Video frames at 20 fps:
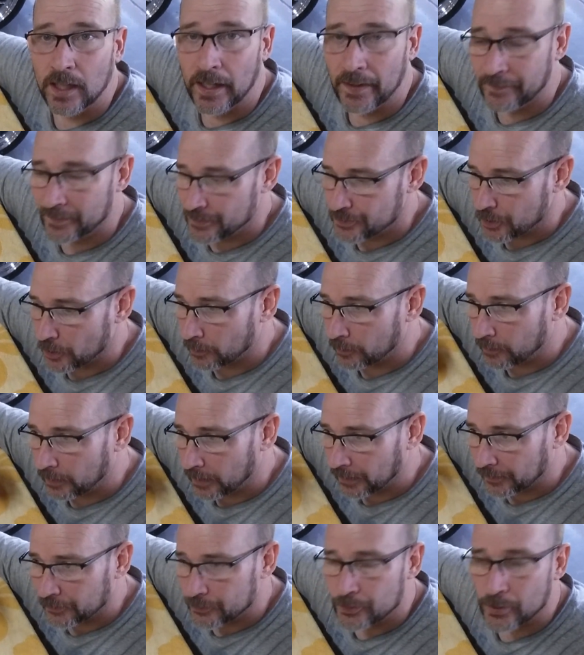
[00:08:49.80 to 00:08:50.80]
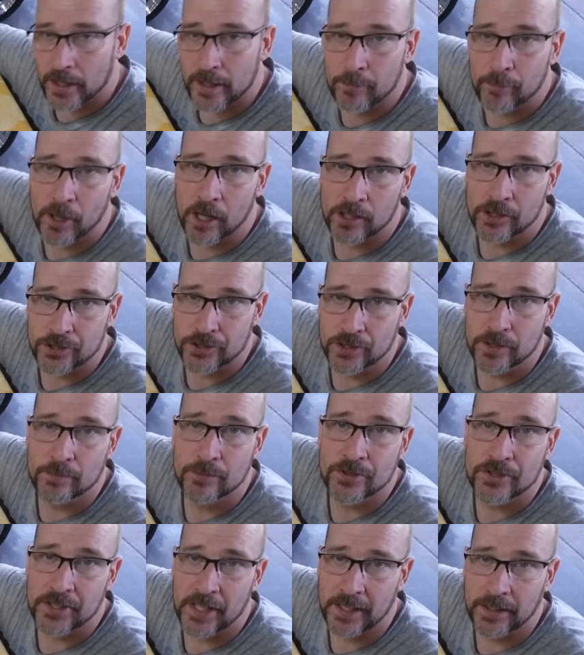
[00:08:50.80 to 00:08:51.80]
and then turn around and try to polish
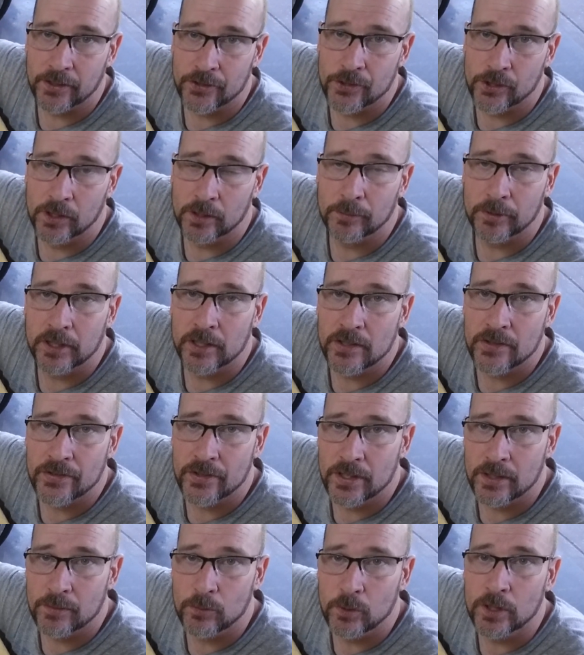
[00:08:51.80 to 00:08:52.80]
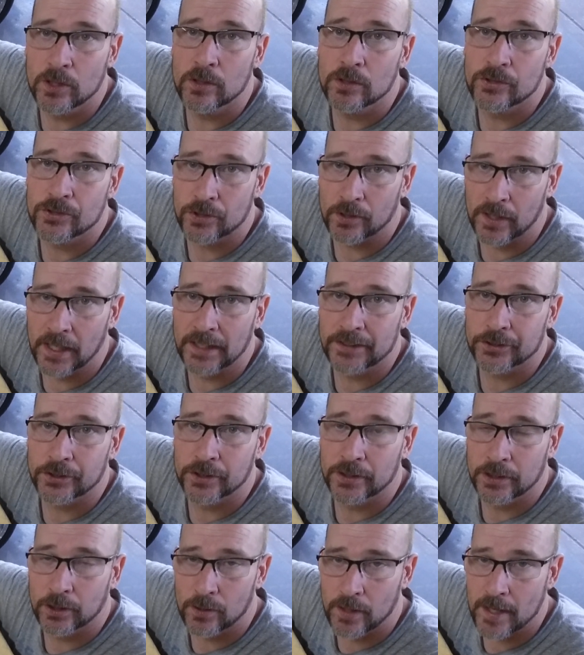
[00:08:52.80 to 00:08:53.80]
something stainless on it because it will scratch
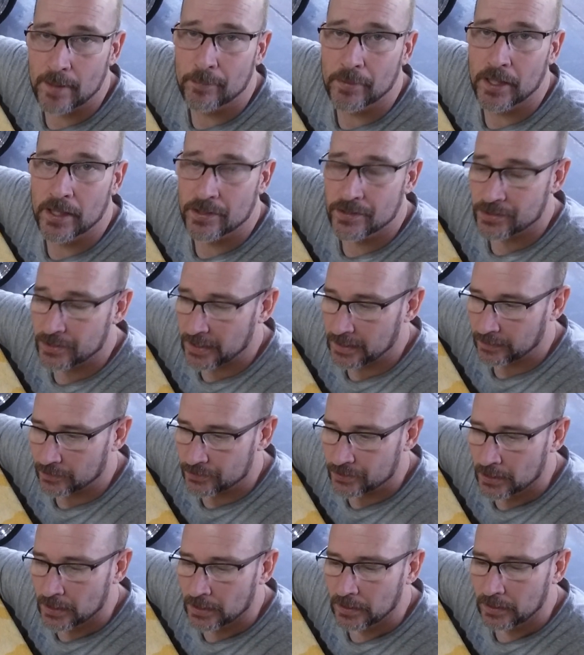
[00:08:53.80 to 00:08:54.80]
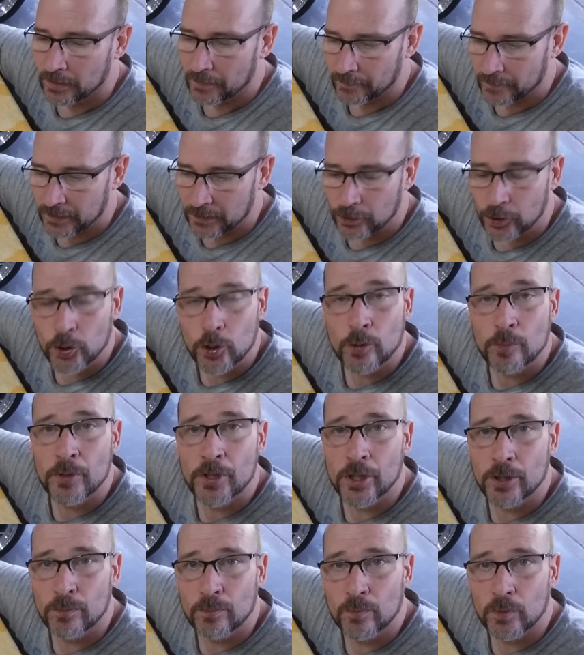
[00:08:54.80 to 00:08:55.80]
the crap out of stainless. The
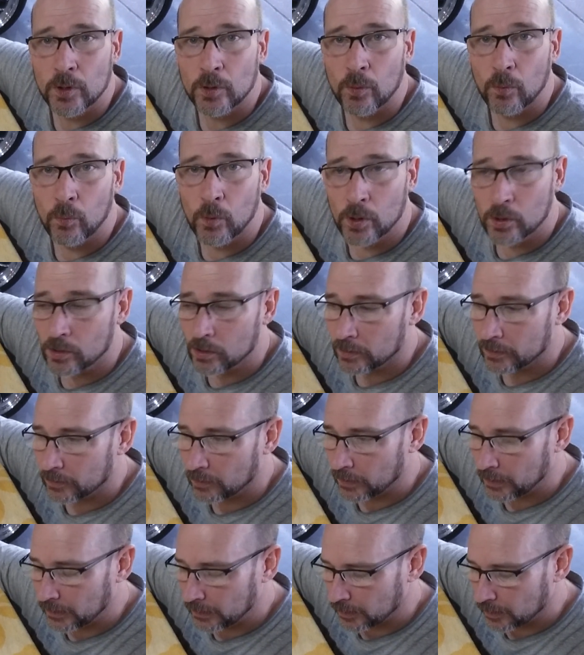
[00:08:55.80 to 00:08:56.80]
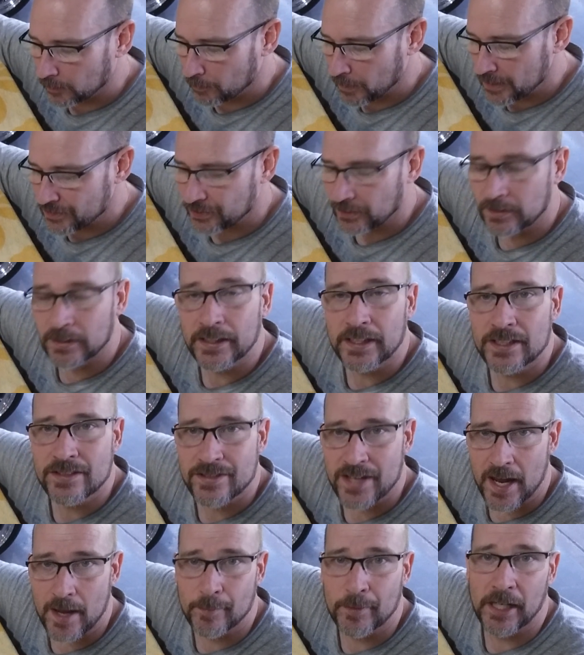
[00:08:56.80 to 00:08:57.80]
aluminum will uh, basically
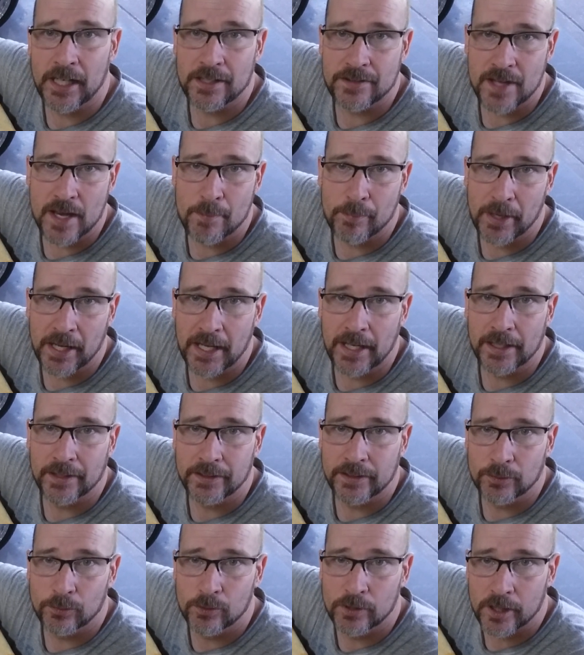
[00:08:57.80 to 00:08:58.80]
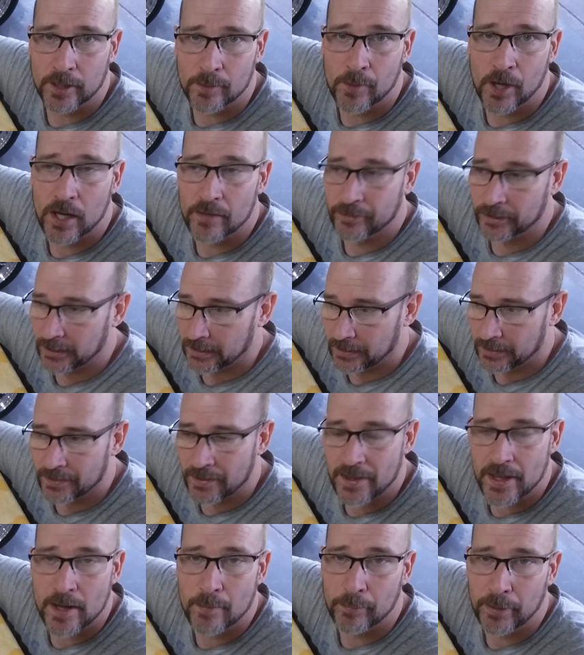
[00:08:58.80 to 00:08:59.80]
contaminate that pad. It will come off and get
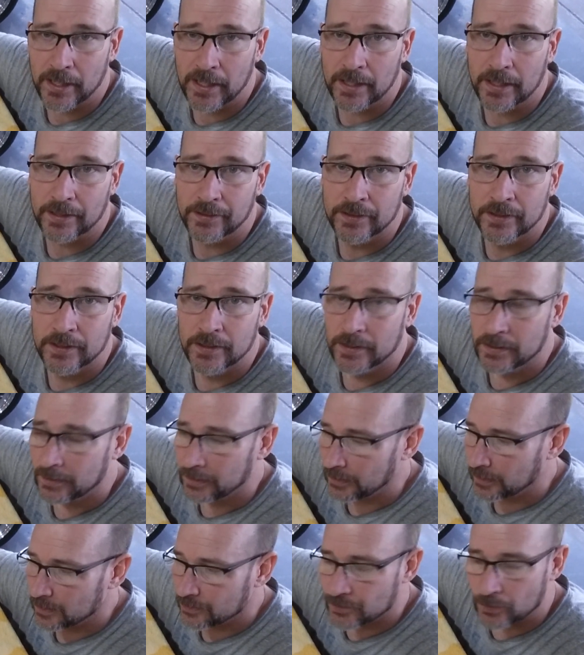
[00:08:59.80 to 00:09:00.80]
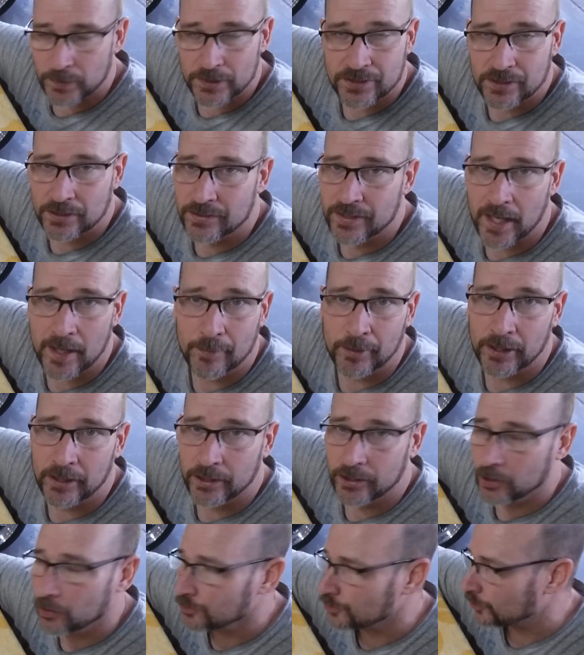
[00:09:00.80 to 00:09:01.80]
into that pad. Uh, so it's
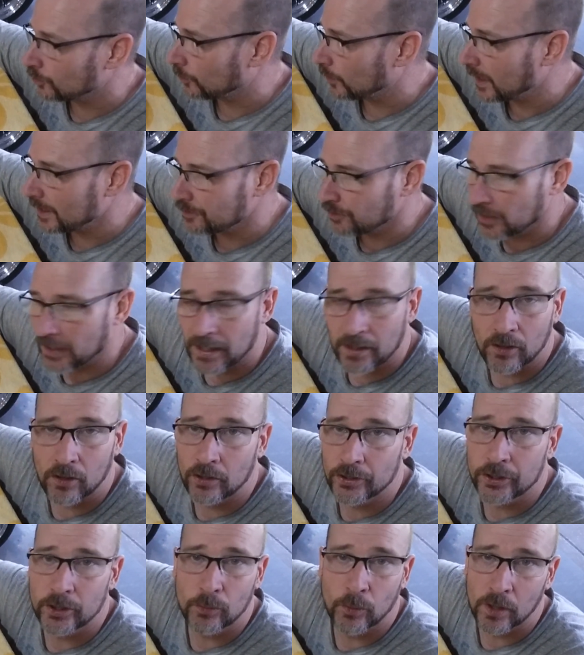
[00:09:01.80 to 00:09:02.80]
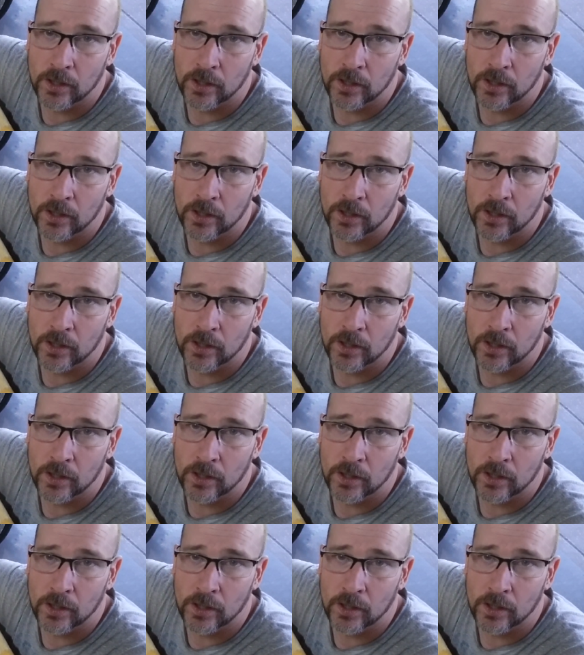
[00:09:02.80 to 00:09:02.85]
contaminated. You can scratch it out all you